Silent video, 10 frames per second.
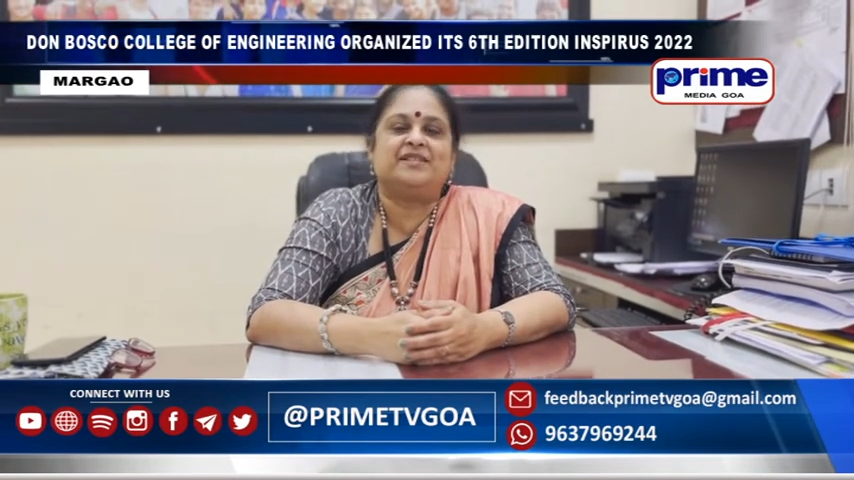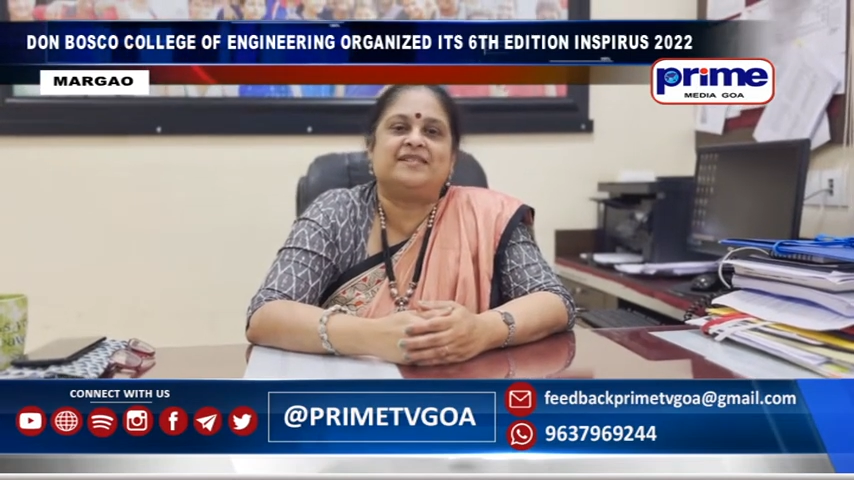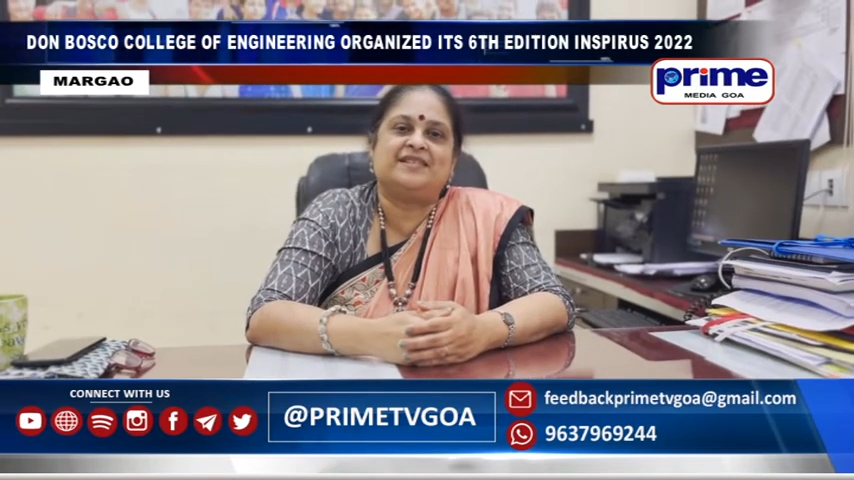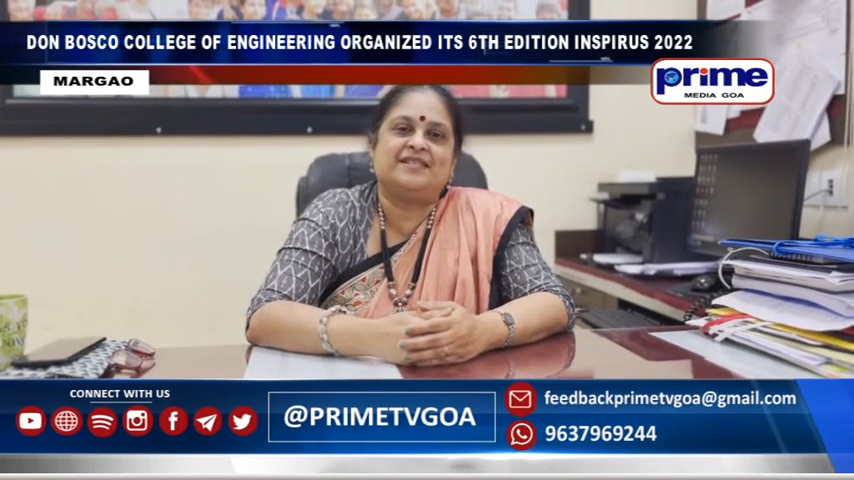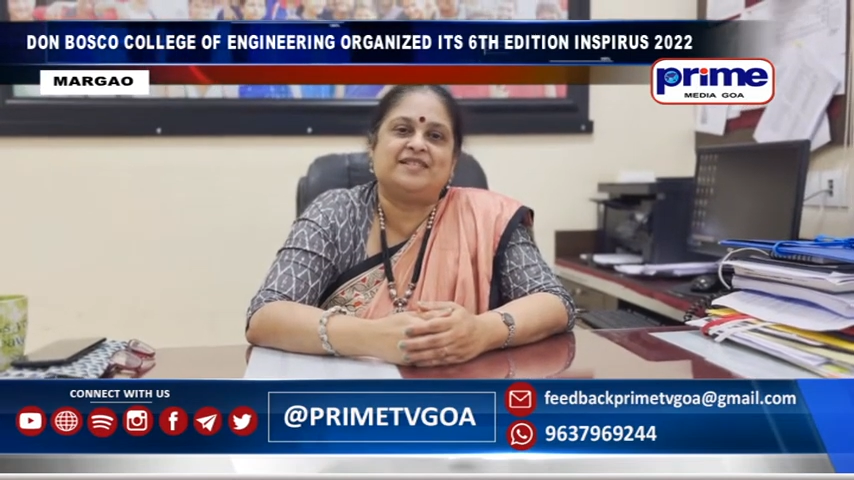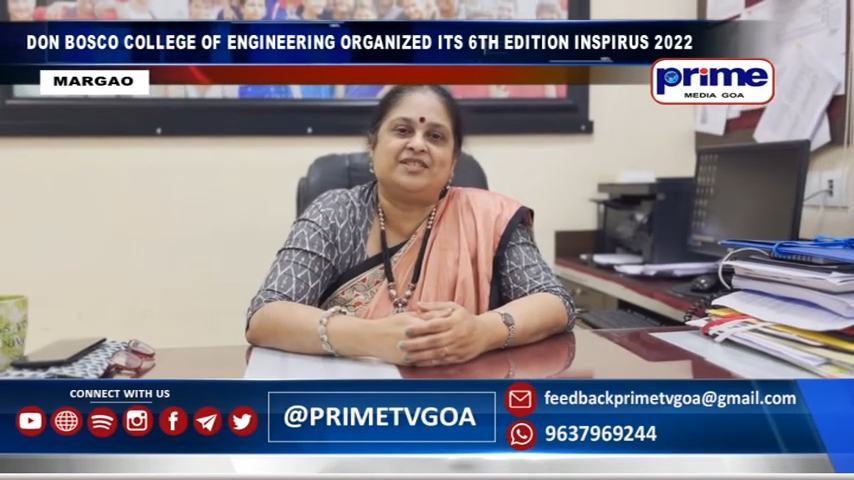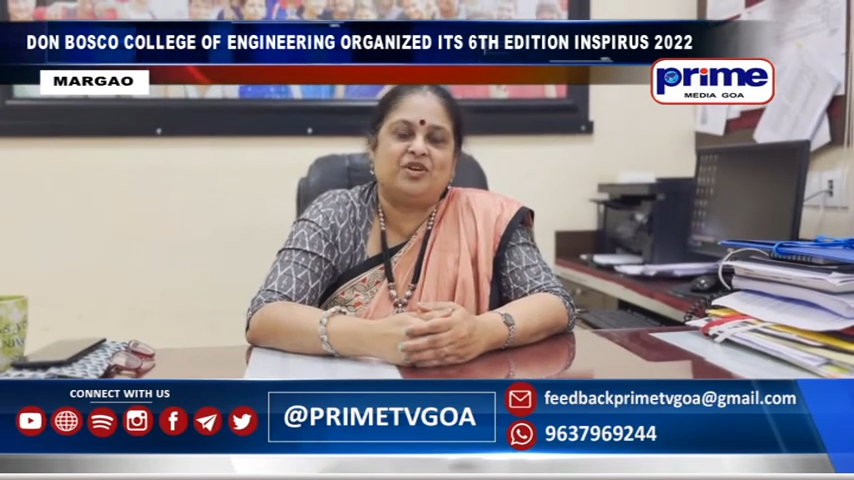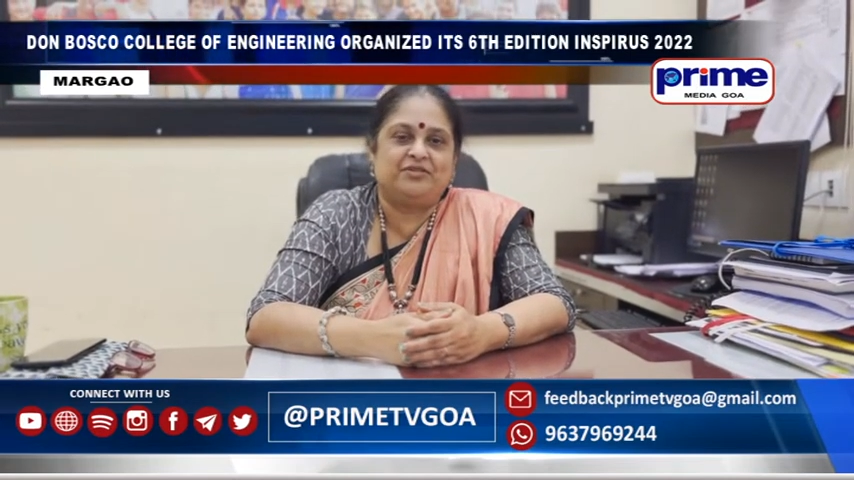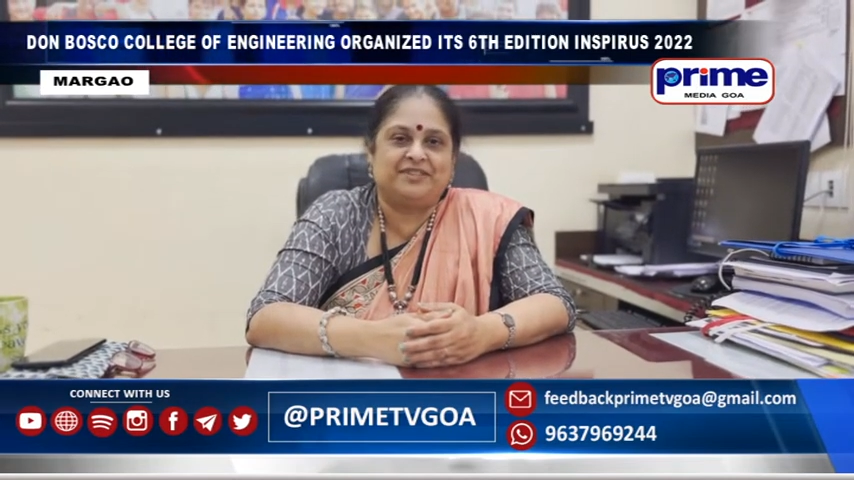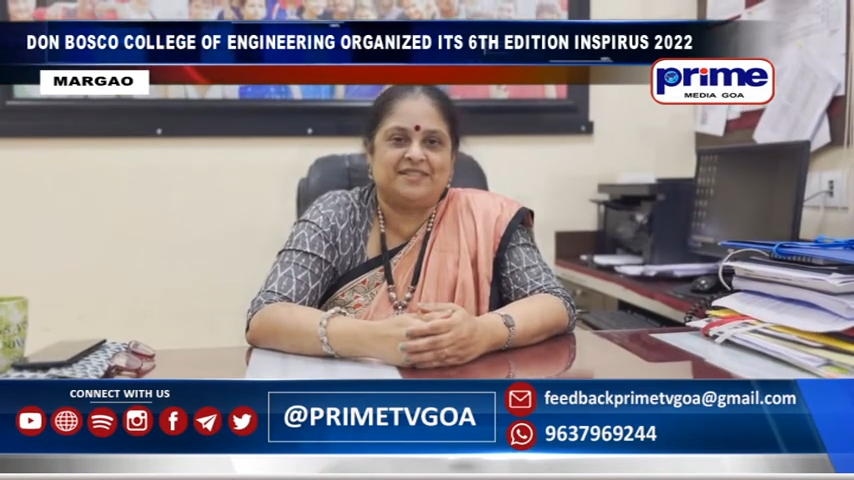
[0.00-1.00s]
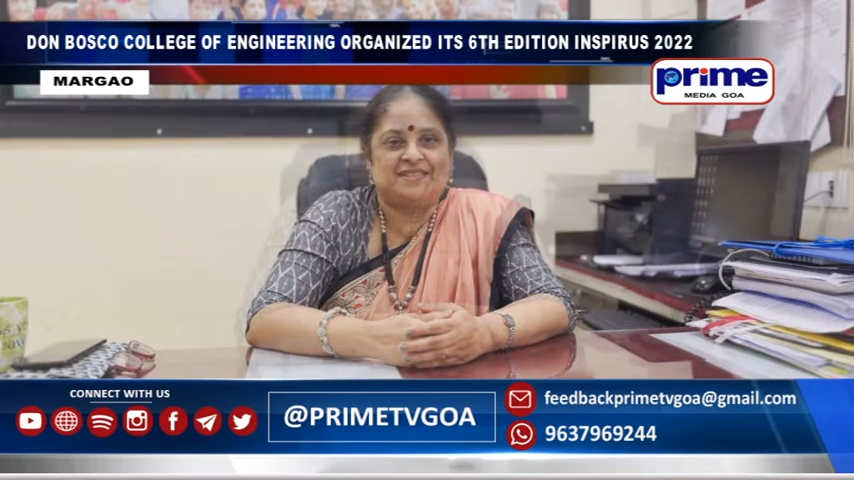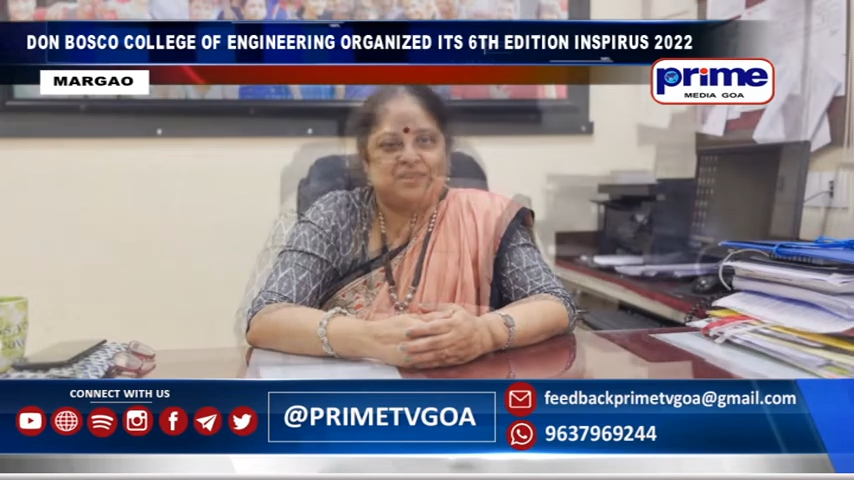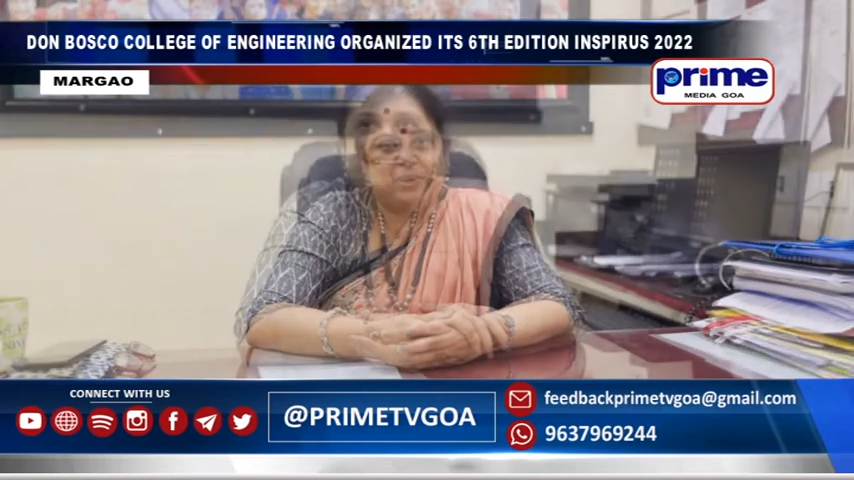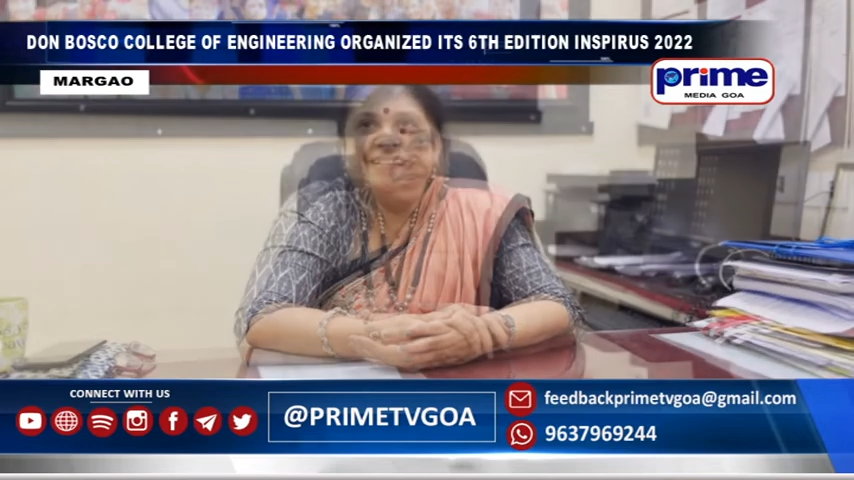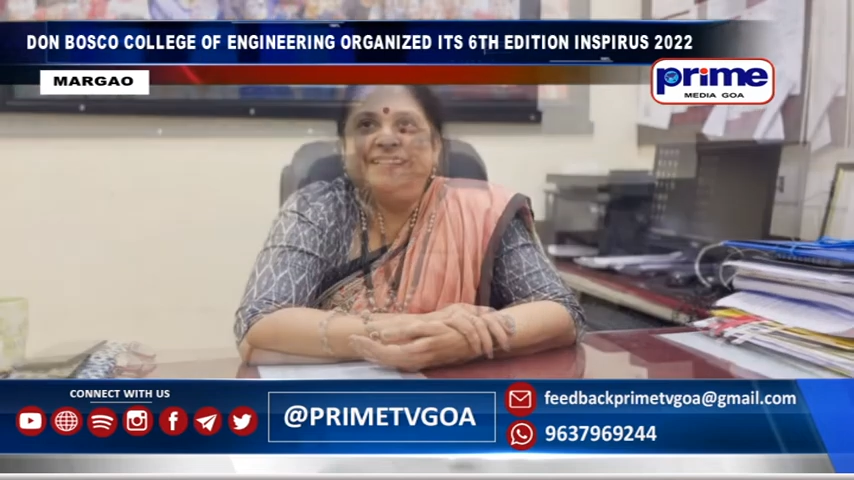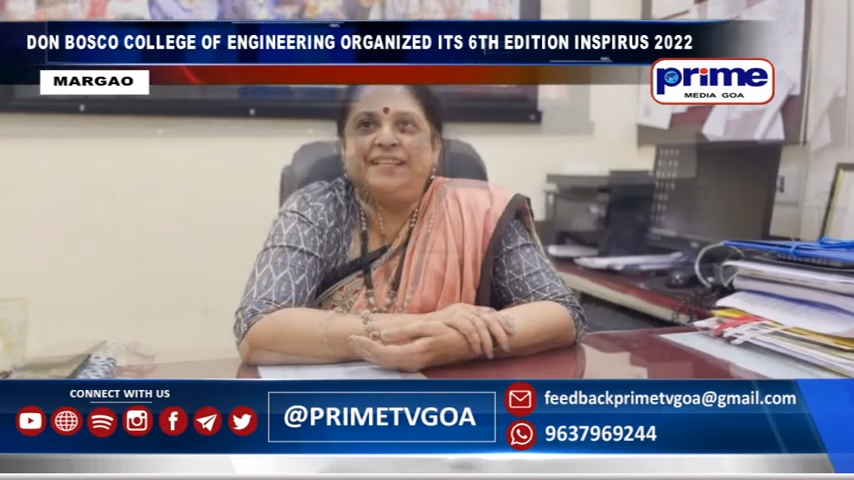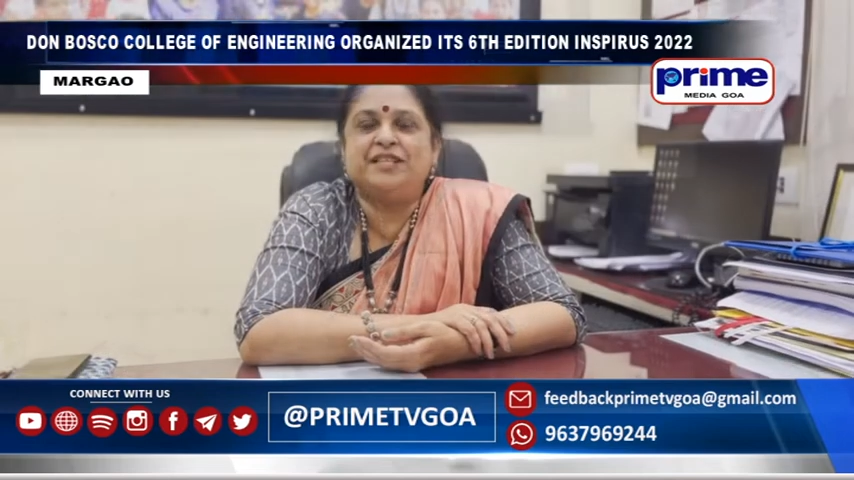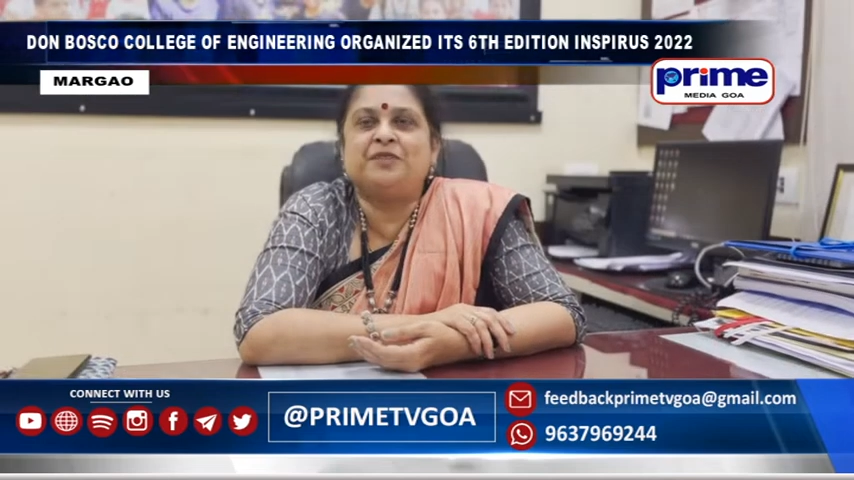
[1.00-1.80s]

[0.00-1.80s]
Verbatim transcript: success of this event.